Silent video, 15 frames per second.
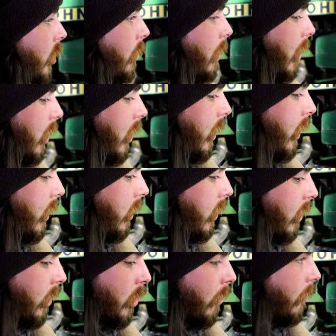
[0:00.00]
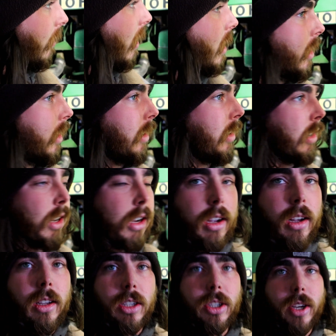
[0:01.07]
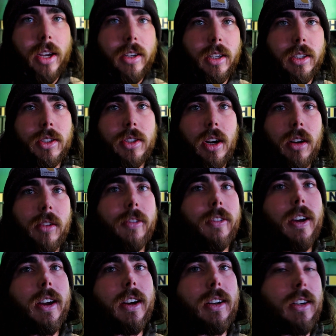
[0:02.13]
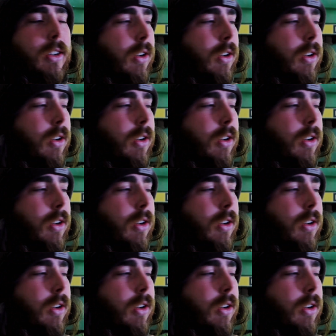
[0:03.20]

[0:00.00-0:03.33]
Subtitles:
it is. There's no fire. Shed didn't start on fire